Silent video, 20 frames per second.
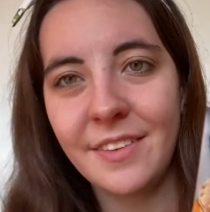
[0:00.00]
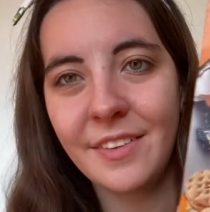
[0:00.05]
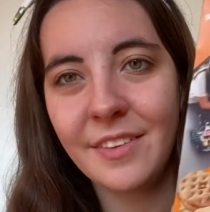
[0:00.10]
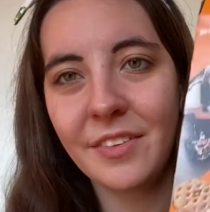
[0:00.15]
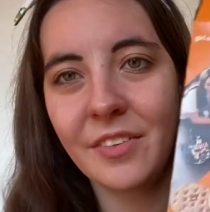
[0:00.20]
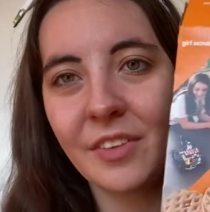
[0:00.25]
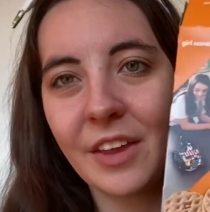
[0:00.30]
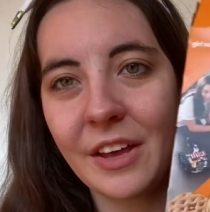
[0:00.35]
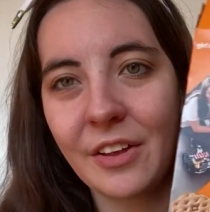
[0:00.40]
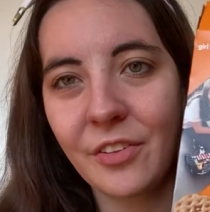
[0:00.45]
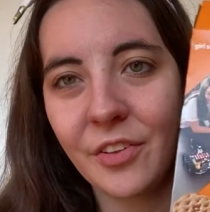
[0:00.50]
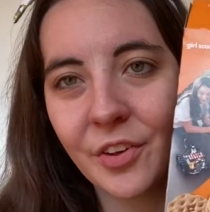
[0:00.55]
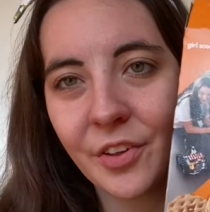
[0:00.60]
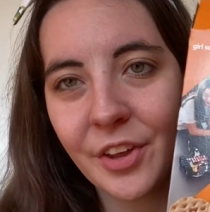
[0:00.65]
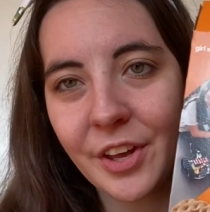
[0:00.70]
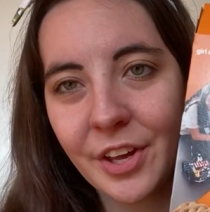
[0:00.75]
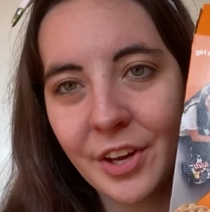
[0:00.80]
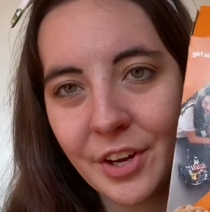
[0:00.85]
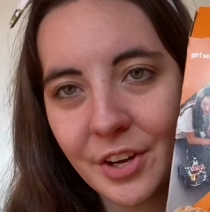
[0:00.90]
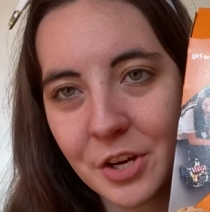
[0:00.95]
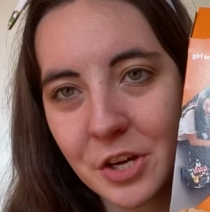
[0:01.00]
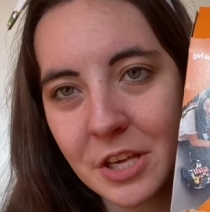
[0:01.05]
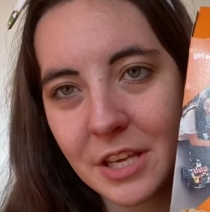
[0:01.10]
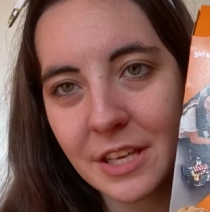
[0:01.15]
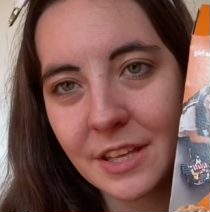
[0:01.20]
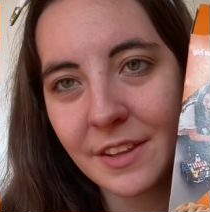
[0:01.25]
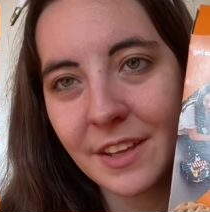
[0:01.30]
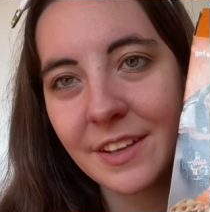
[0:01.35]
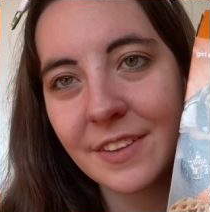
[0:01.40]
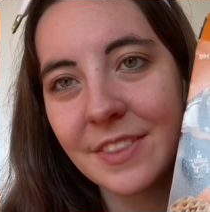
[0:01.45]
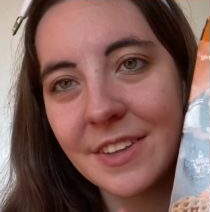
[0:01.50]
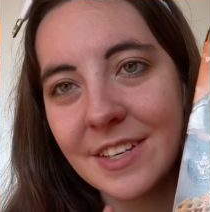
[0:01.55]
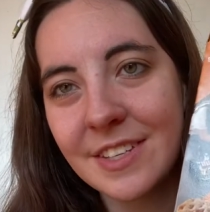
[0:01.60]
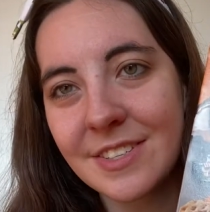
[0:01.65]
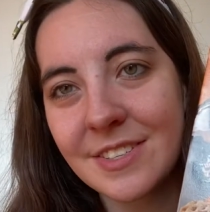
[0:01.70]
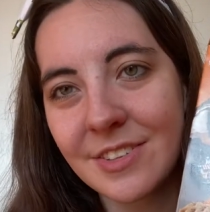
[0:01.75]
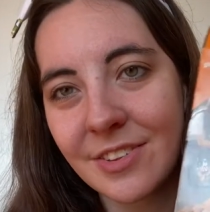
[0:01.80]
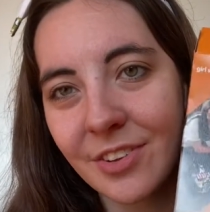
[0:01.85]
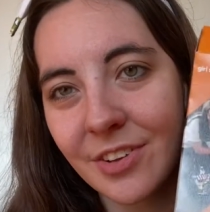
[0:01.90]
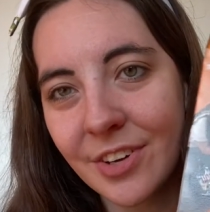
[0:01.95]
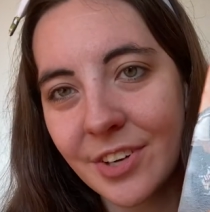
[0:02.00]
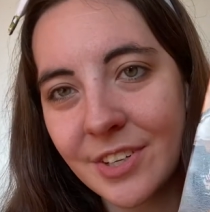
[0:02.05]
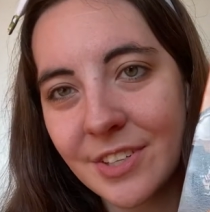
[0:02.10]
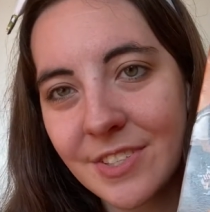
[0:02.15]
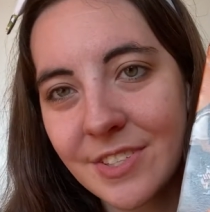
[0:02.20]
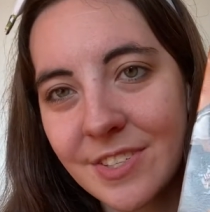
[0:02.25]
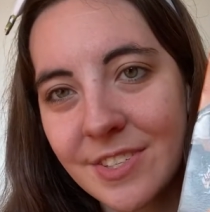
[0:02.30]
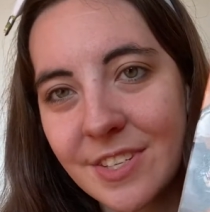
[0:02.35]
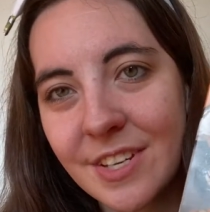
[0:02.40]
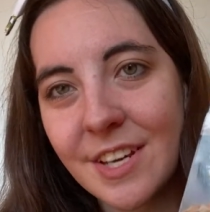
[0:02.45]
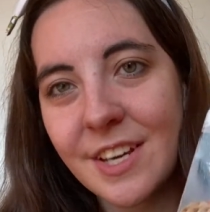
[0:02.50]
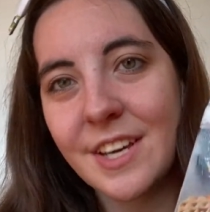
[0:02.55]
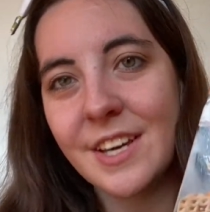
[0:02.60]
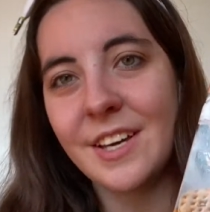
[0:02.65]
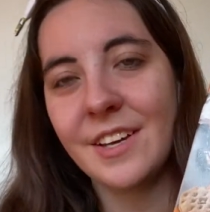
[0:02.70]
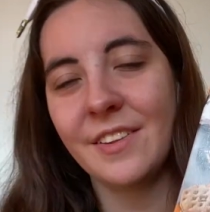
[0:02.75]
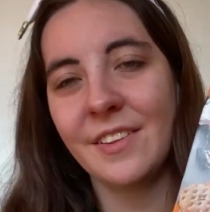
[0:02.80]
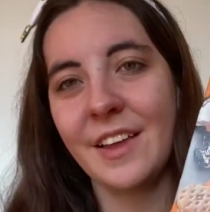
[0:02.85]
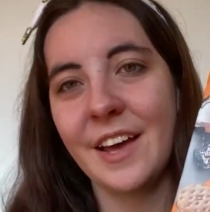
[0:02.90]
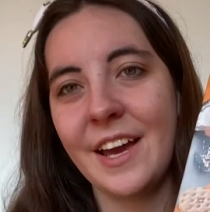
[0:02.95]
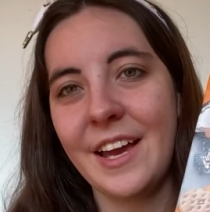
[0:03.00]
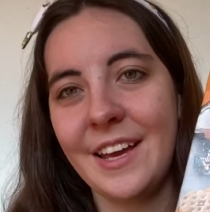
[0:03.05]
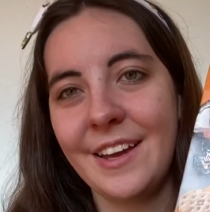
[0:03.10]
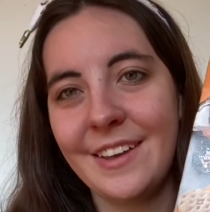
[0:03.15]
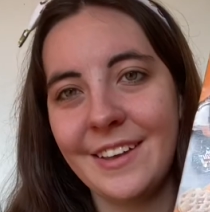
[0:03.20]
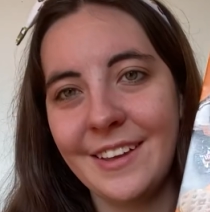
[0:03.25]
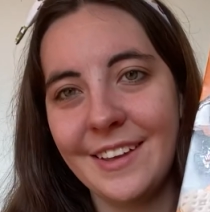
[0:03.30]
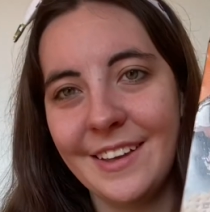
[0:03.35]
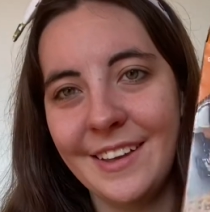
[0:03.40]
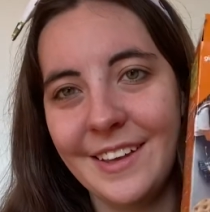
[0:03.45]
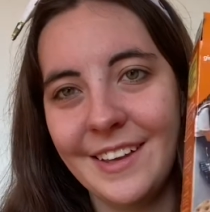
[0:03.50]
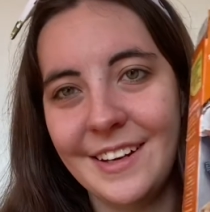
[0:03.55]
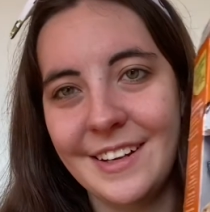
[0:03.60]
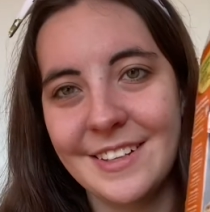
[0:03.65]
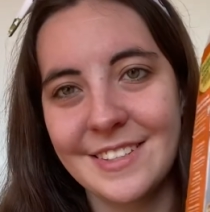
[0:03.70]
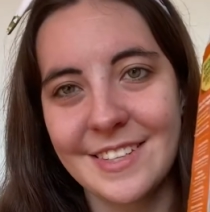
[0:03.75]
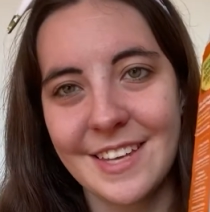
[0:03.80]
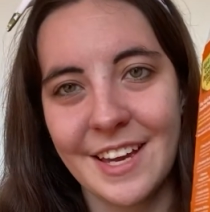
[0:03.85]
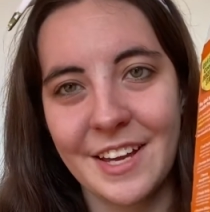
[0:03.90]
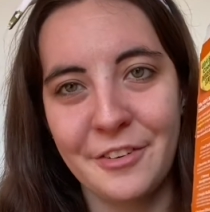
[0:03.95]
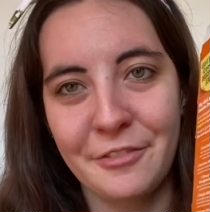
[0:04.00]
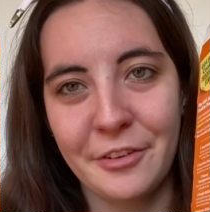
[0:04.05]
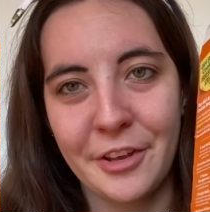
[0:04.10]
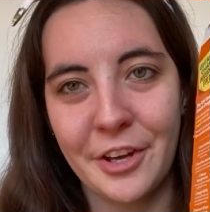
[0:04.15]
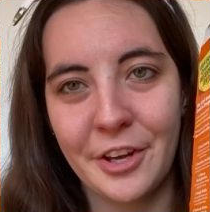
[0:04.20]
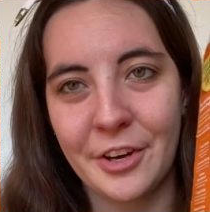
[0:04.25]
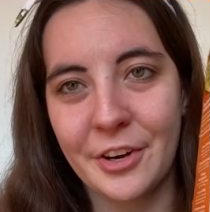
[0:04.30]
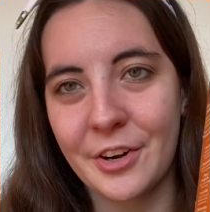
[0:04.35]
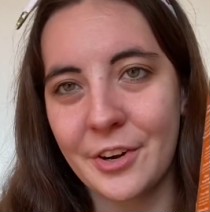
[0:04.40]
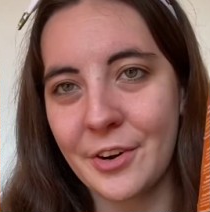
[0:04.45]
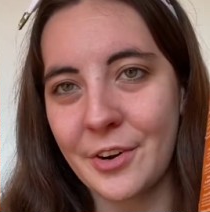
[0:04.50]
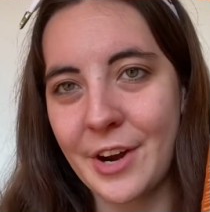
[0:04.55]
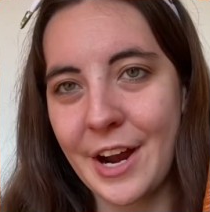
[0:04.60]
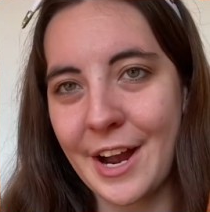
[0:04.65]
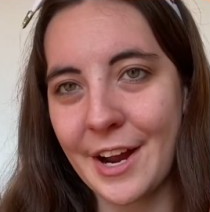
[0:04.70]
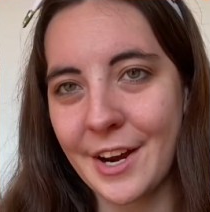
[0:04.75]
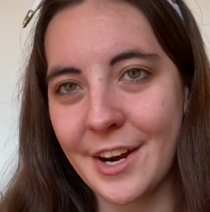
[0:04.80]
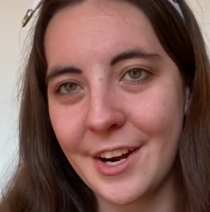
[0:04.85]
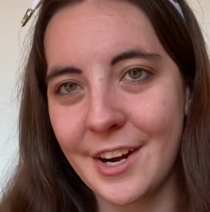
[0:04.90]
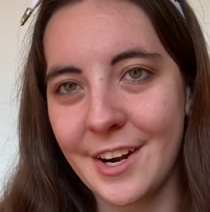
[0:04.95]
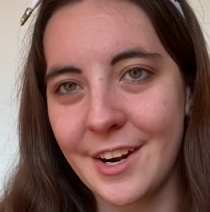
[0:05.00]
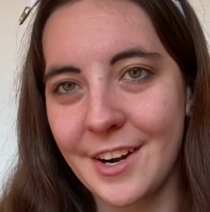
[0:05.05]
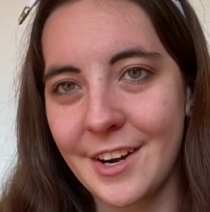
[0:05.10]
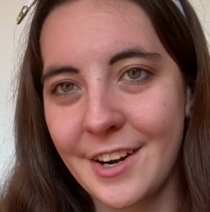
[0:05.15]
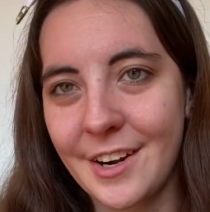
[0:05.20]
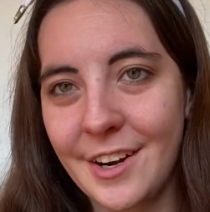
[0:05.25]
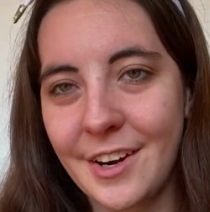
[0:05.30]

like look like a cookie. Like, this looks like it is kind of like a cracker.